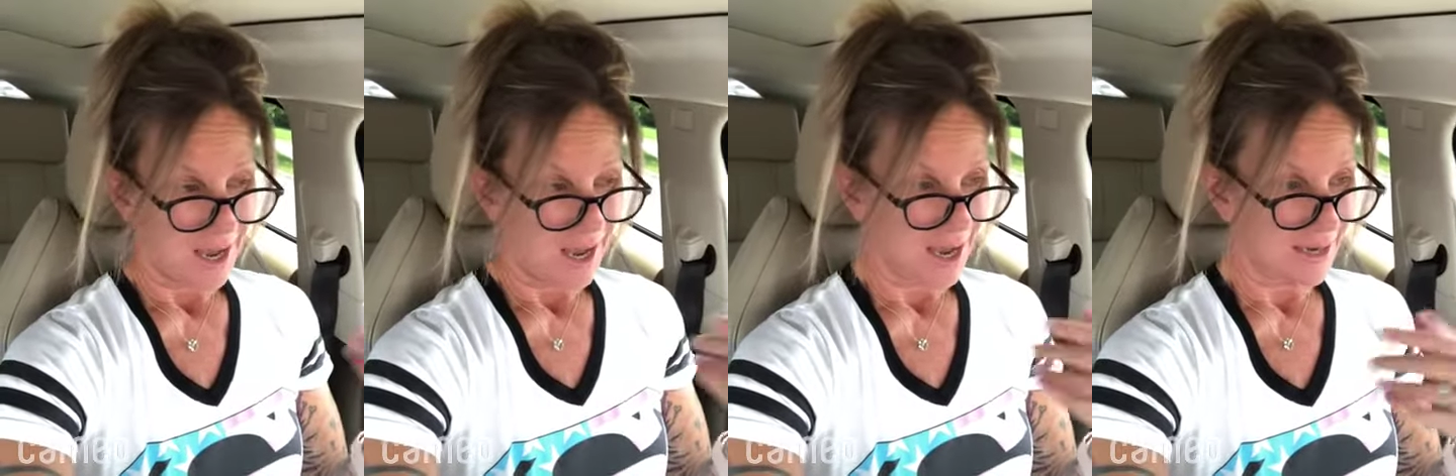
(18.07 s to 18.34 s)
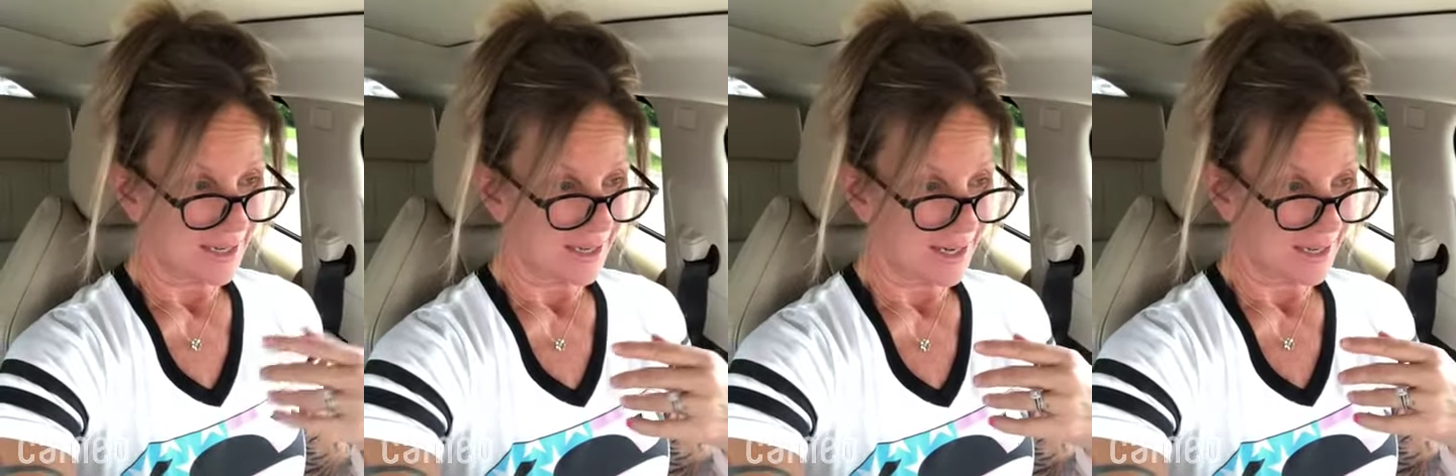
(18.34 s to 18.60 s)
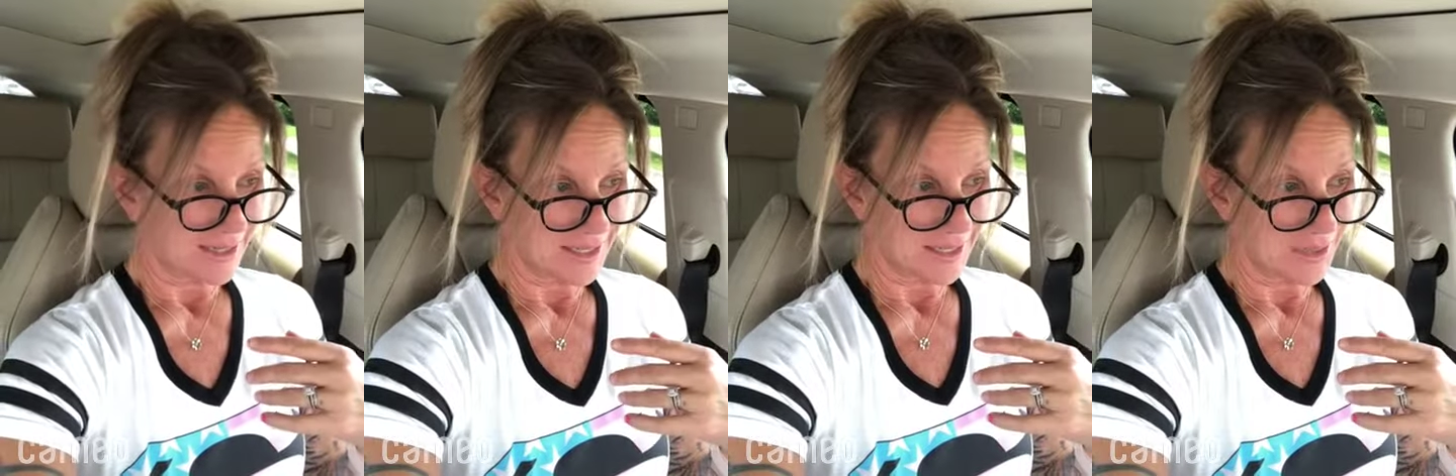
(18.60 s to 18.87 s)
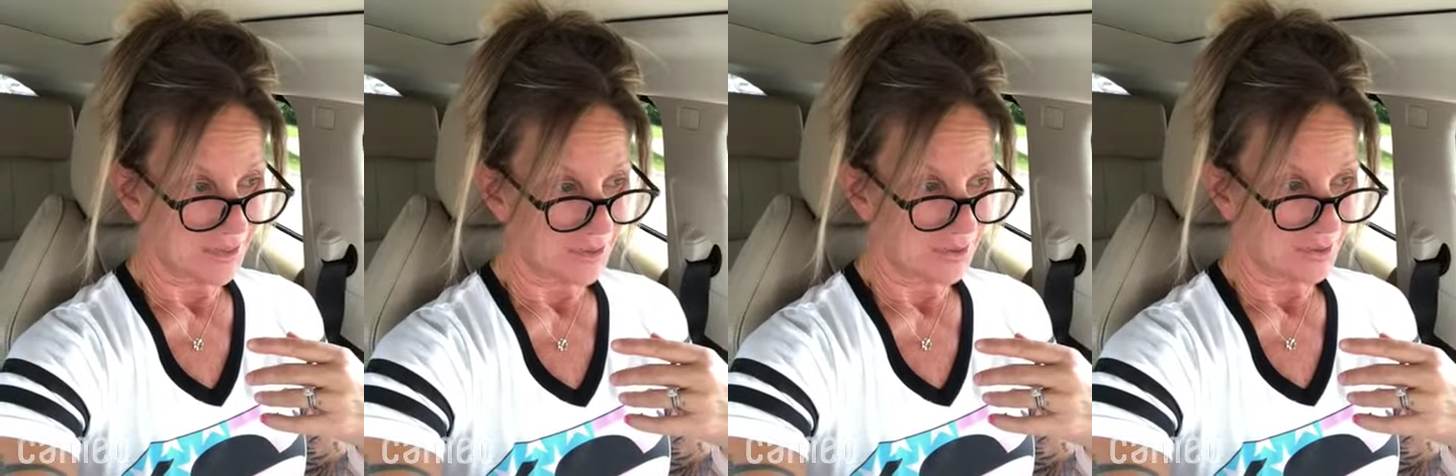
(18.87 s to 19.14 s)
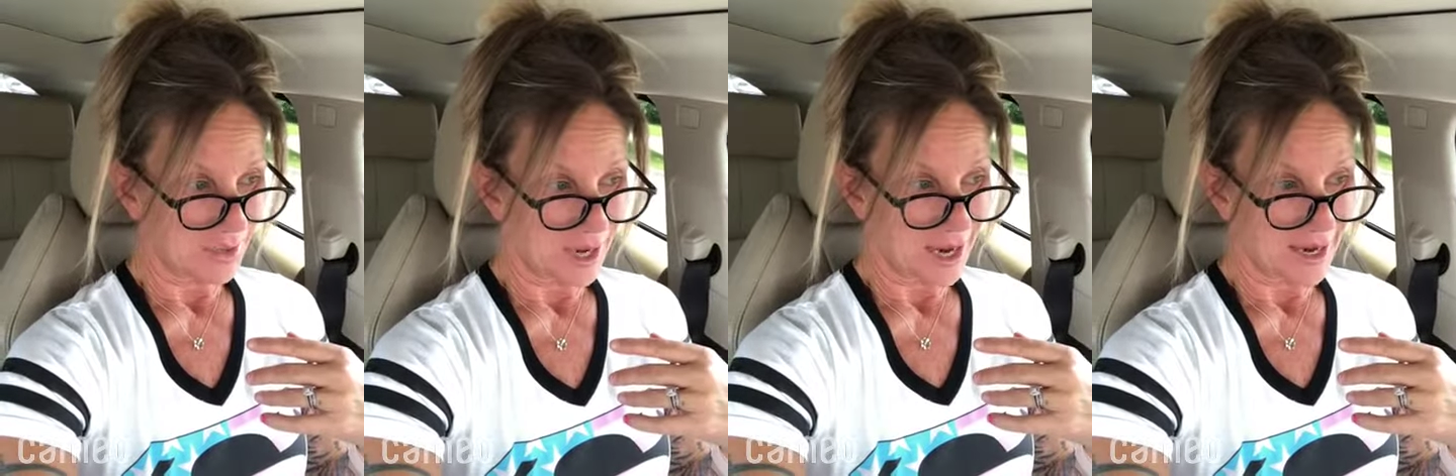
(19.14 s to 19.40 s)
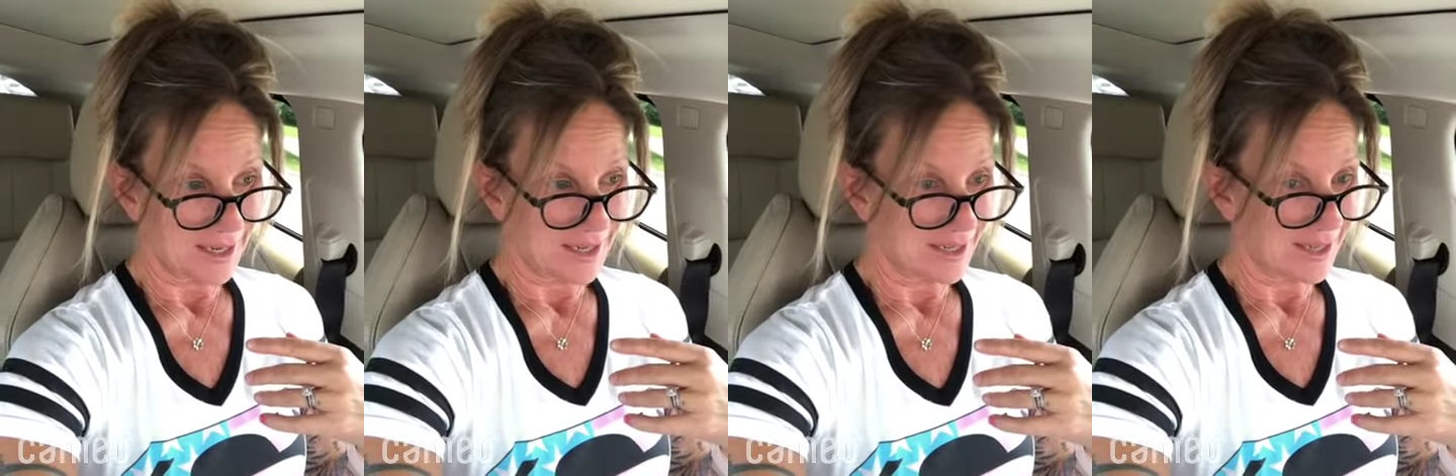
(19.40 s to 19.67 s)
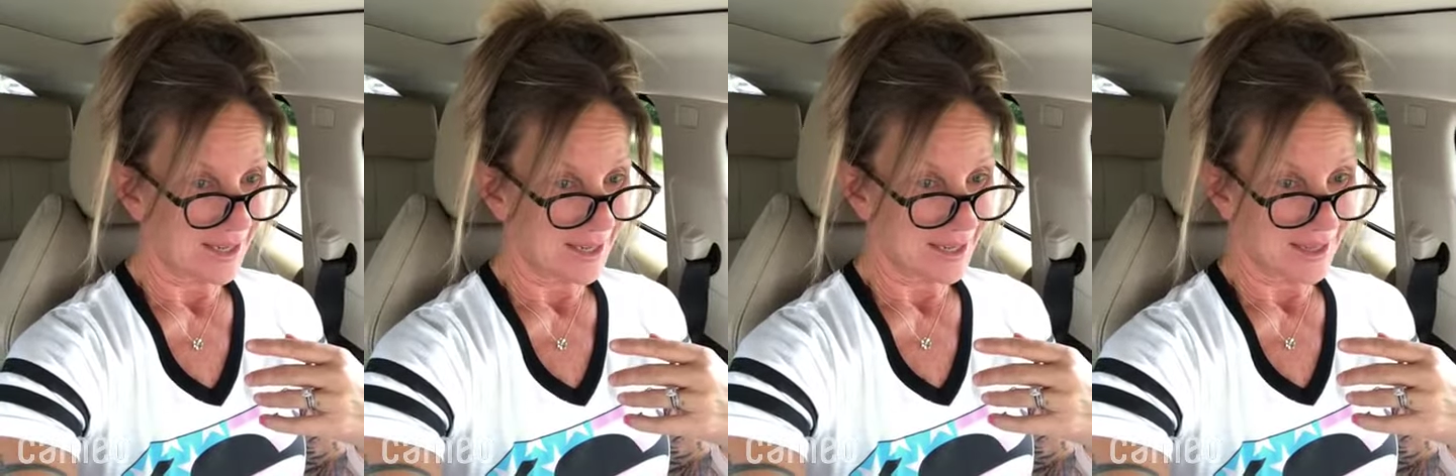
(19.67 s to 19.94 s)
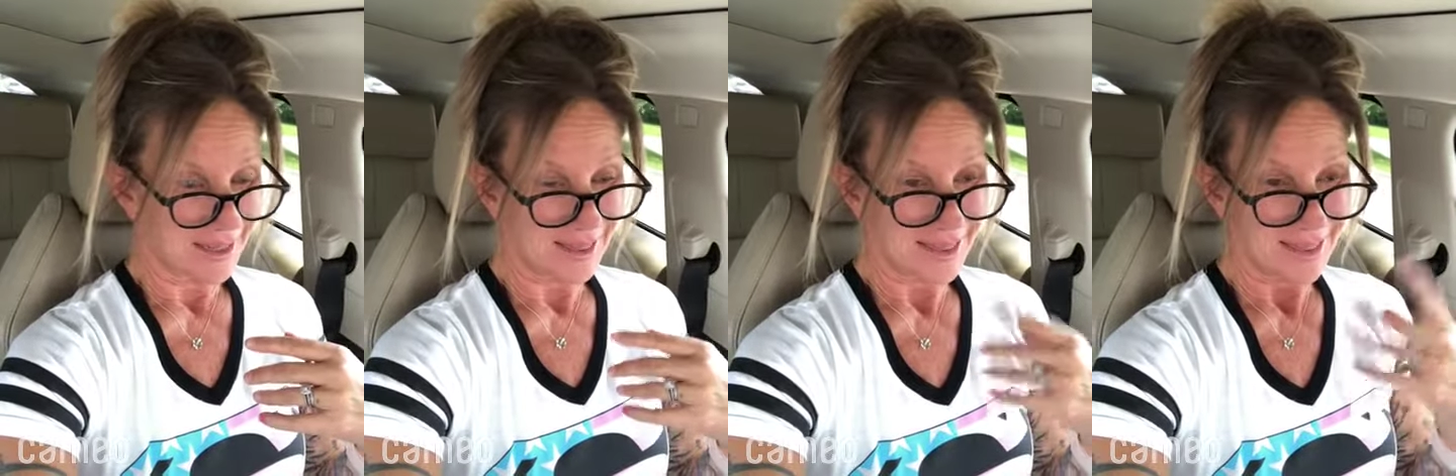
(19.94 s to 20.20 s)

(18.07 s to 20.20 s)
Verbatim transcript: I cannot tell you, I cannot